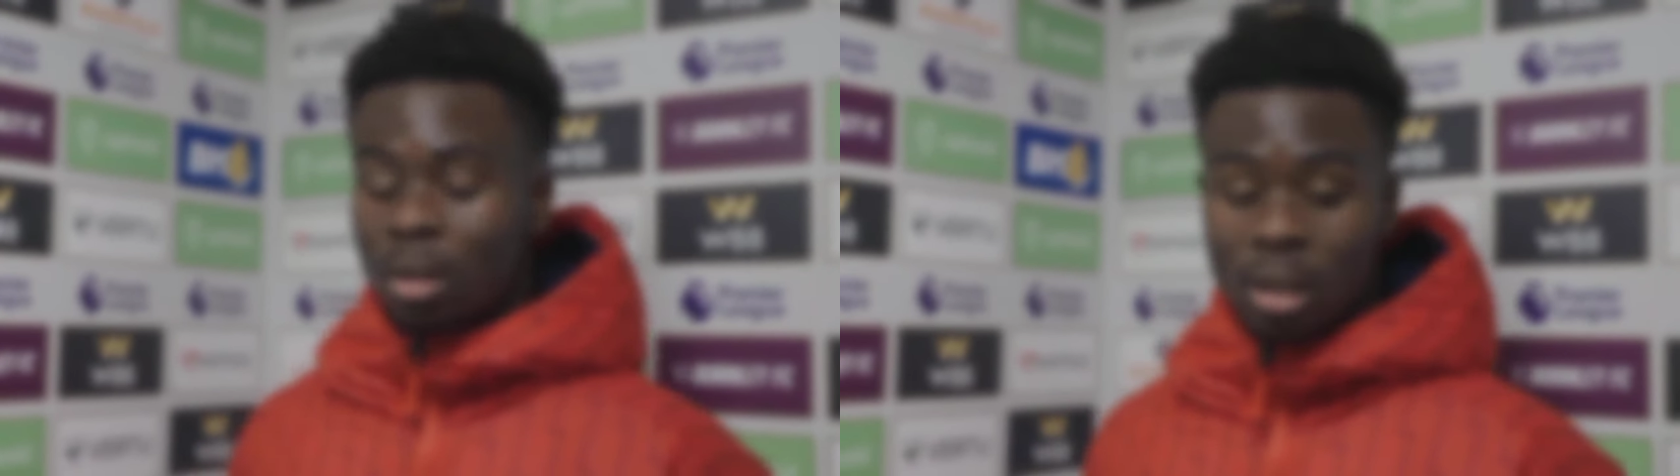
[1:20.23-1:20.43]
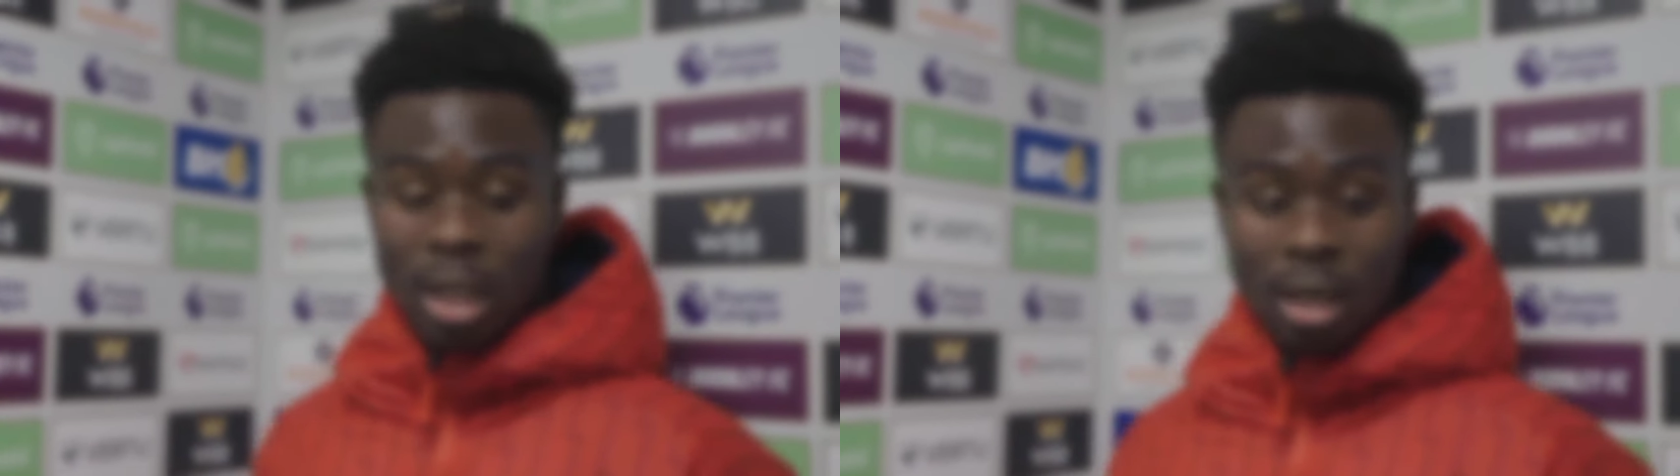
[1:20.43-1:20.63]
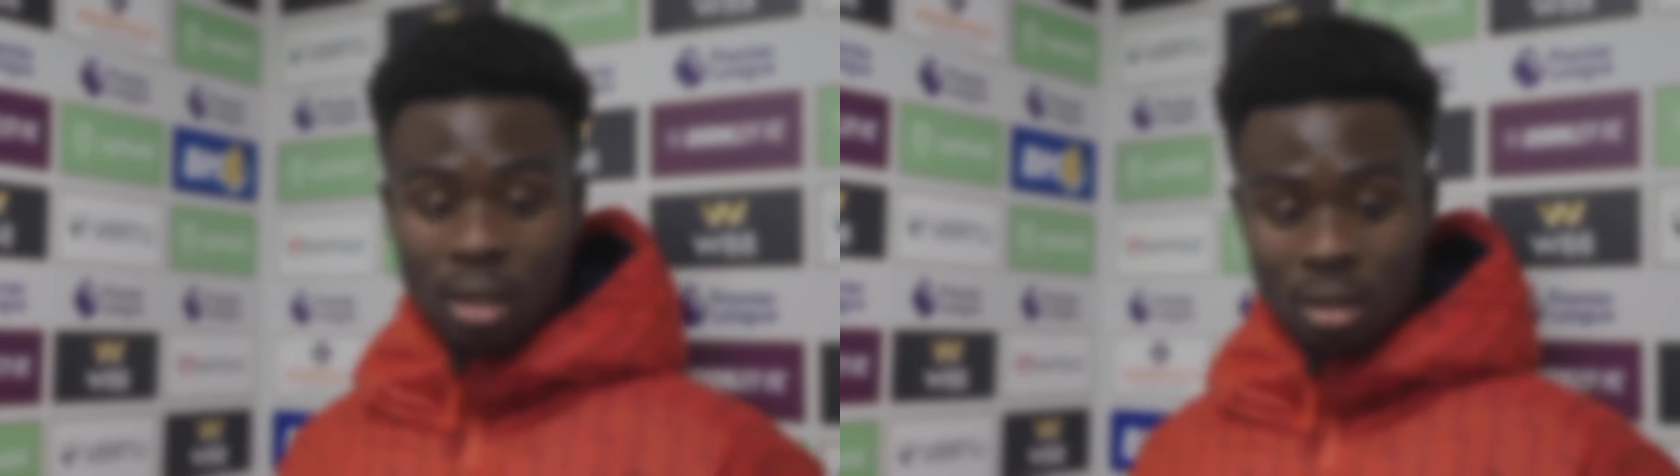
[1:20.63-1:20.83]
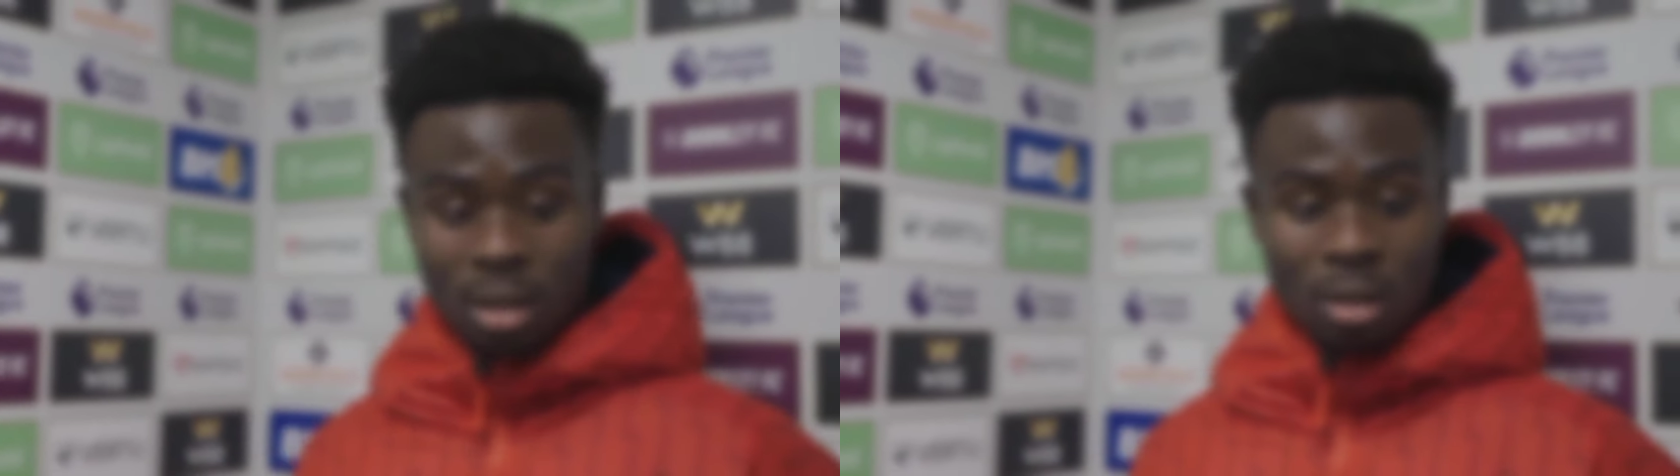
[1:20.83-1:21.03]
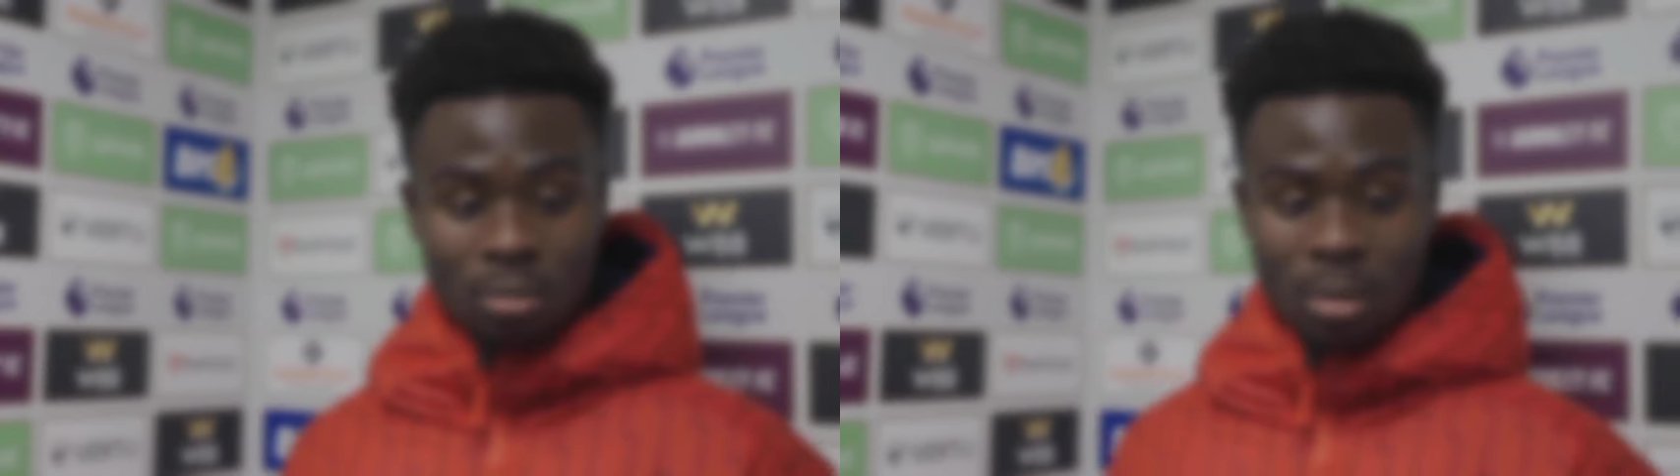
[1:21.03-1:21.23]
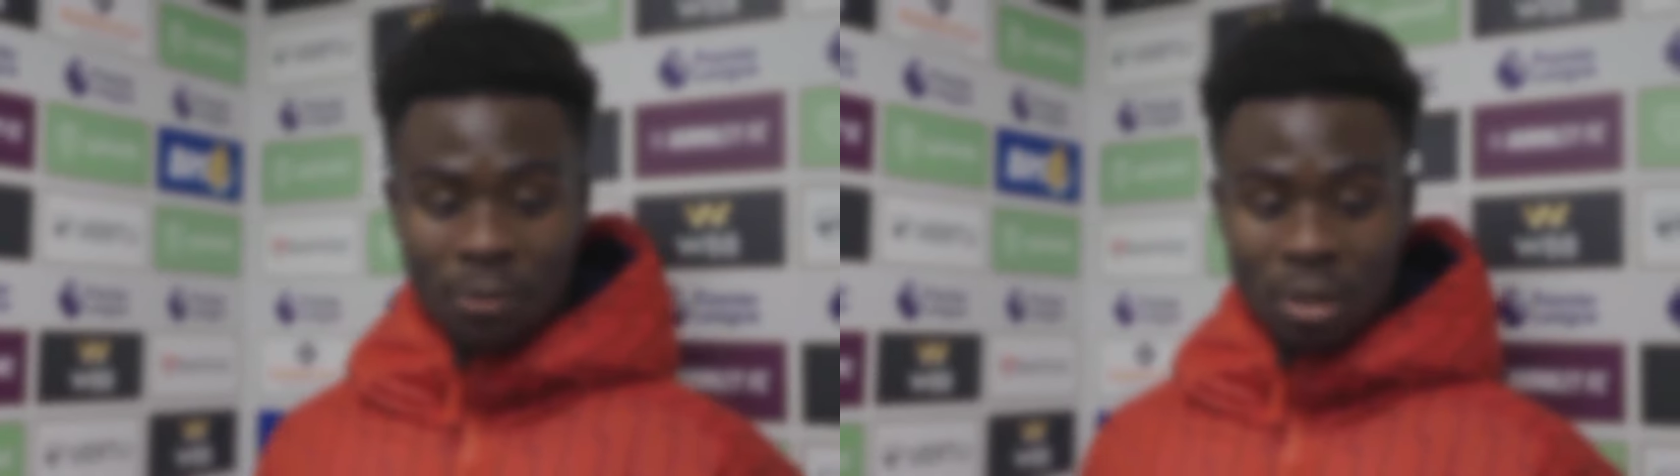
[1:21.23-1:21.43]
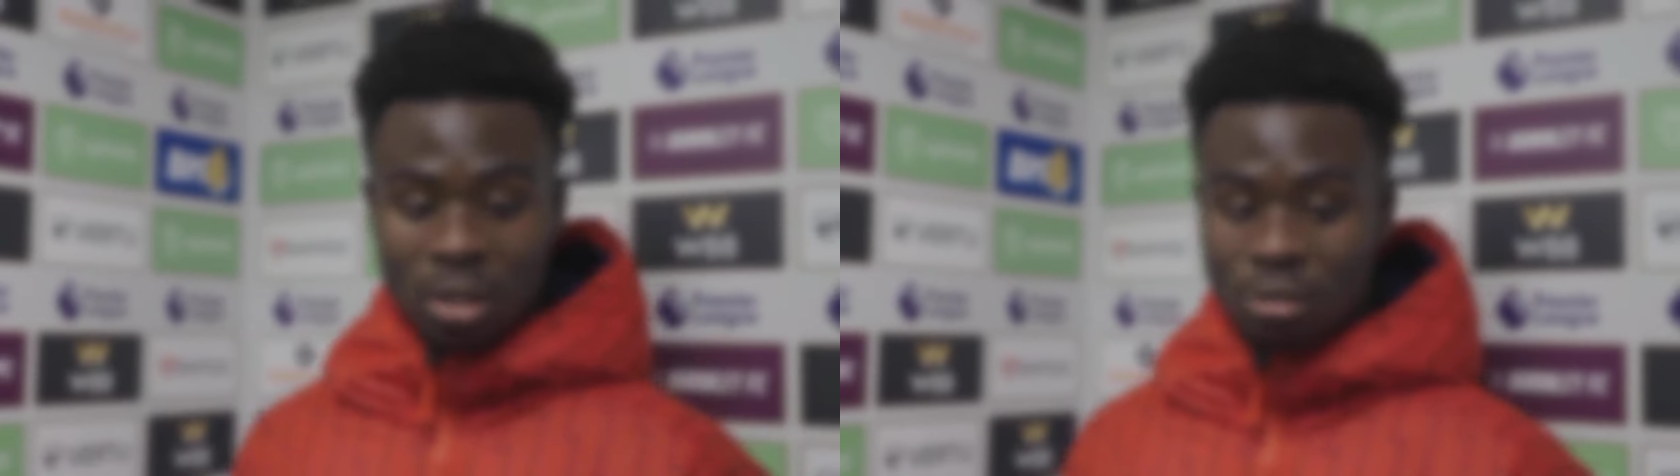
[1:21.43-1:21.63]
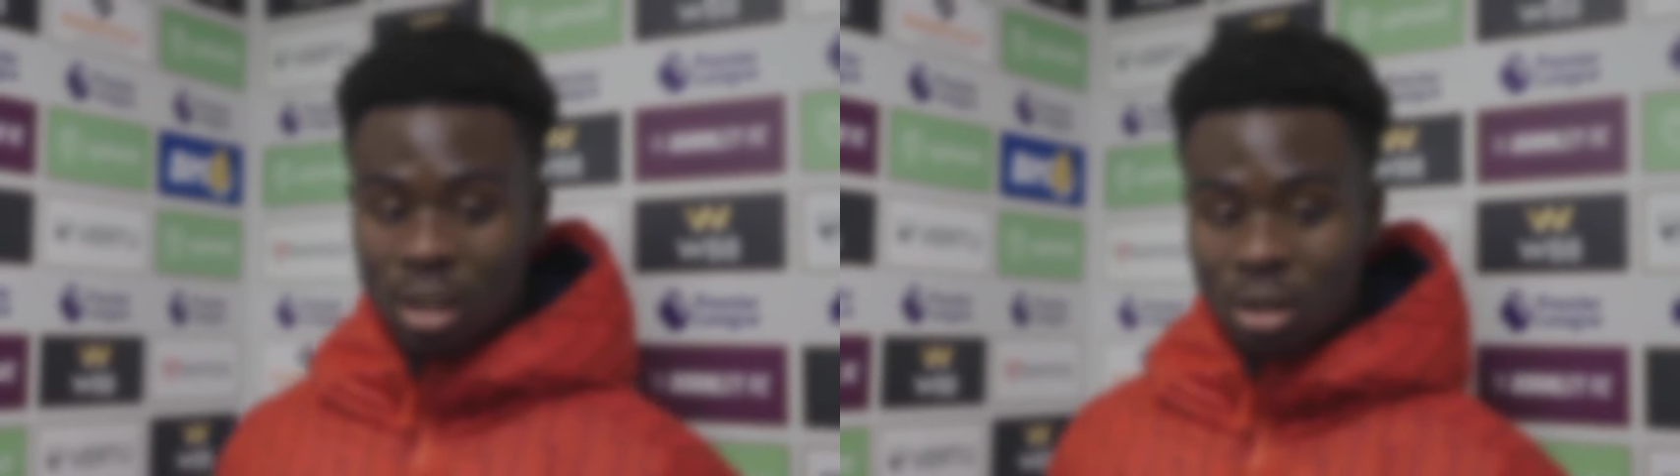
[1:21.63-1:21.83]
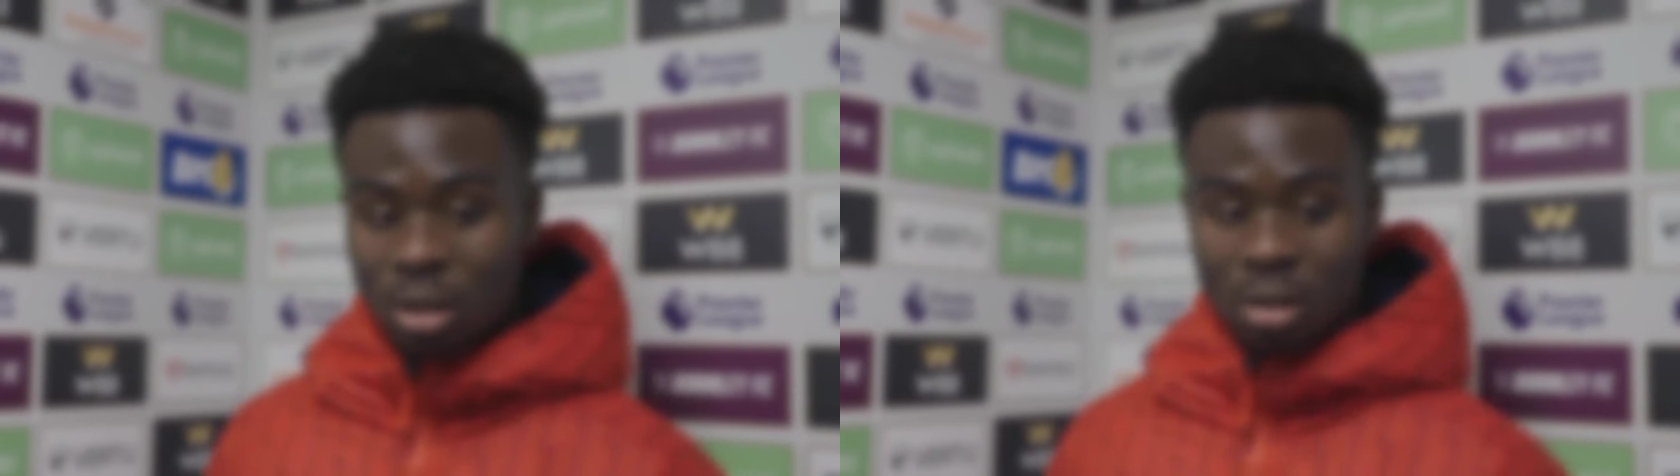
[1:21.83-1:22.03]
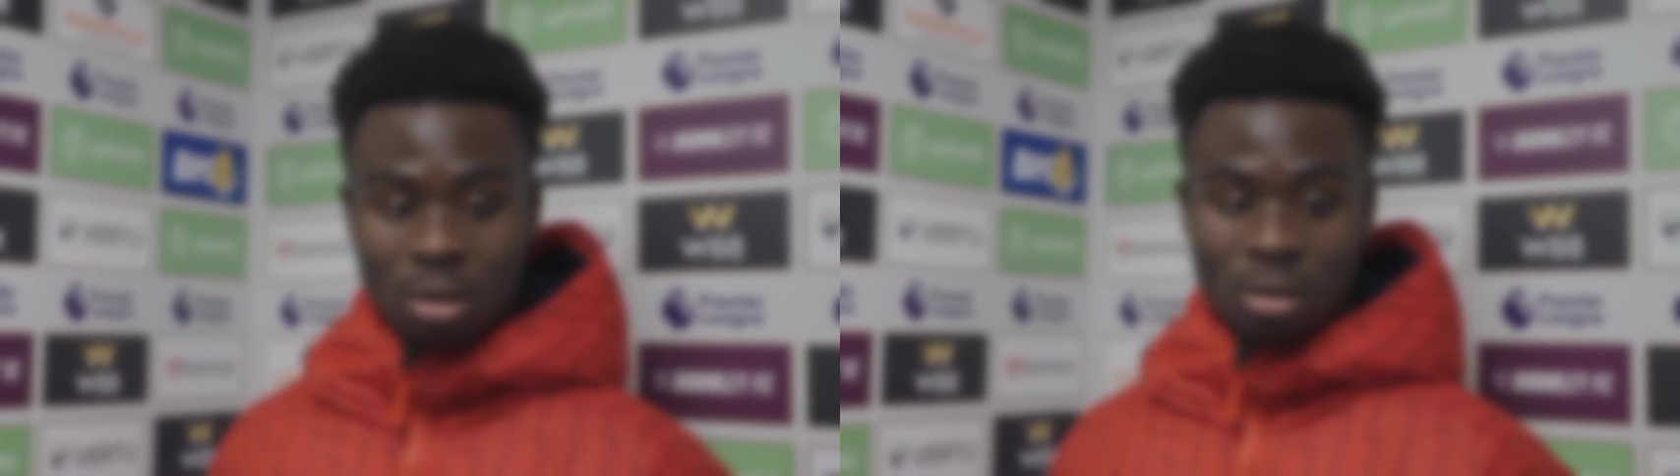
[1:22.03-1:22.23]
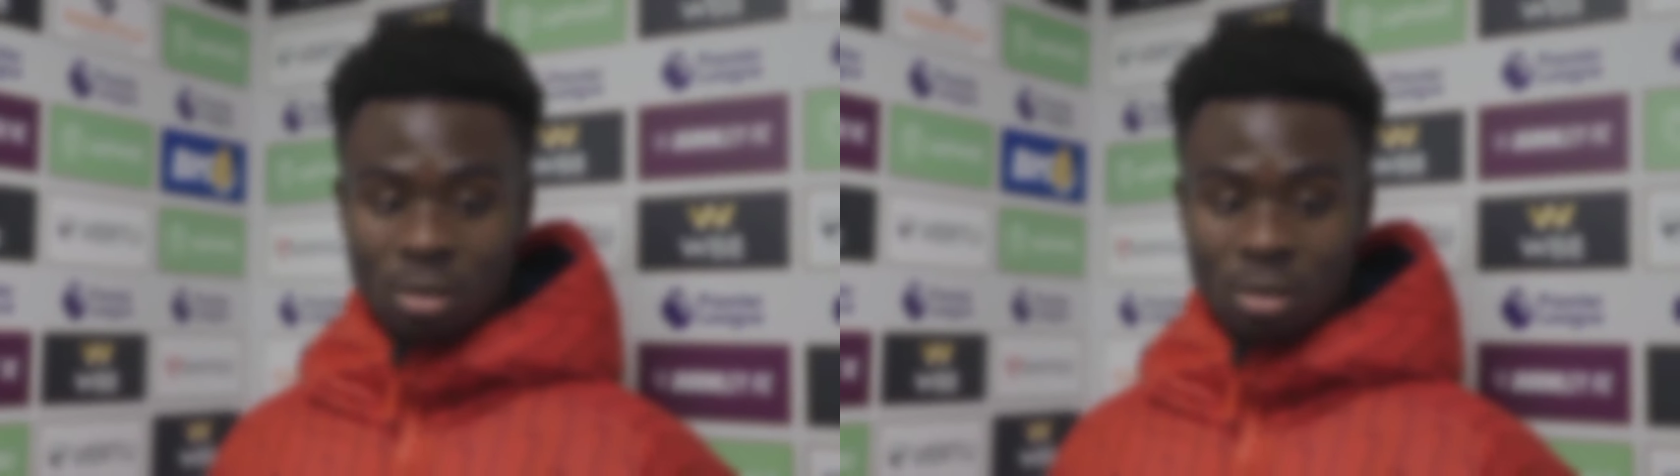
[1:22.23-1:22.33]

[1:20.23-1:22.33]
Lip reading: Yeah, I think it's really good.